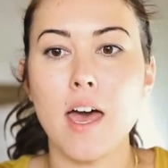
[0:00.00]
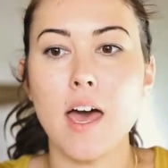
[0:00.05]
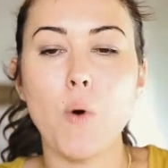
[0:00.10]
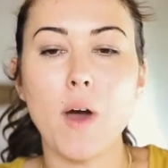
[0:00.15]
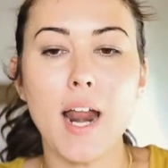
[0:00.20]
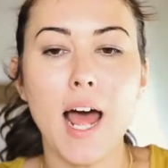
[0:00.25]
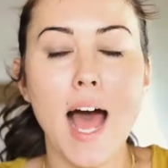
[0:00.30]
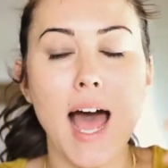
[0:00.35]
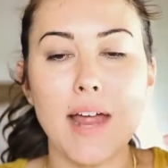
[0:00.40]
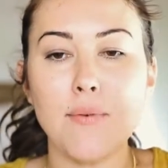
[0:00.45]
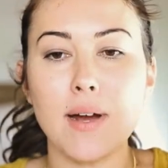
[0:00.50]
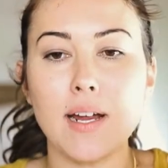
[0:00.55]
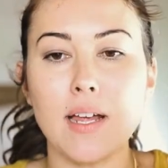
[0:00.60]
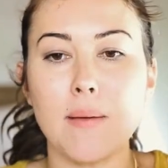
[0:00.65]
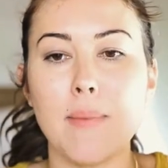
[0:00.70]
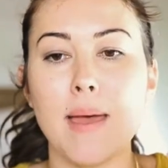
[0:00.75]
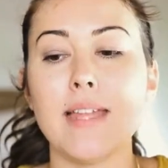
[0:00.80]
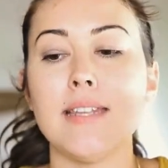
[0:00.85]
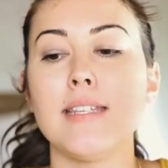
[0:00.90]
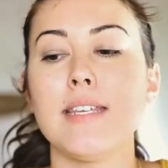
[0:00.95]
what I
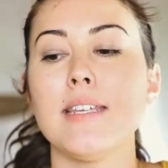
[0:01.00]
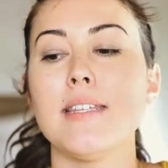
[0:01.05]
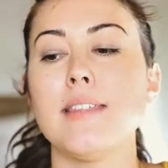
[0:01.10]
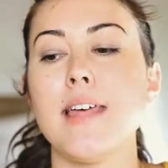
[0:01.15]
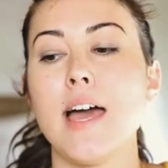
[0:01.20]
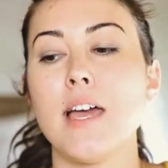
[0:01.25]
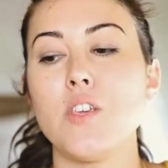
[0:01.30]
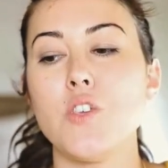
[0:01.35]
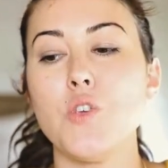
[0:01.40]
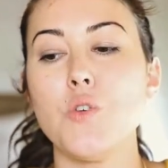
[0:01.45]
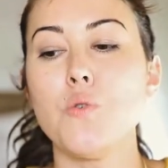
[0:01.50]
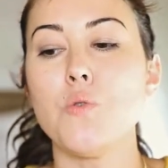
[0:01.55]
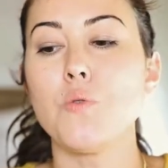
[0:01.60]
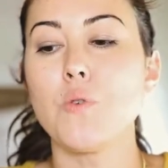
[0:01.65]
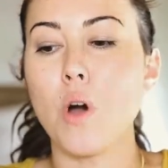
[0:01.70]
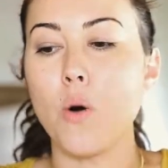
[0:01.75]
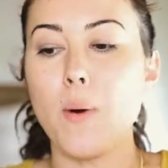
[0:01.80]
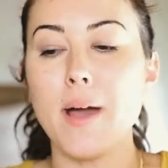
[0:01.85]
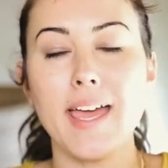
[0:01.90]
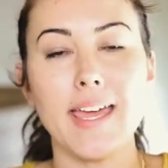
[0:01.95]
recommend is that you
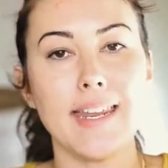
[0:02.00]
go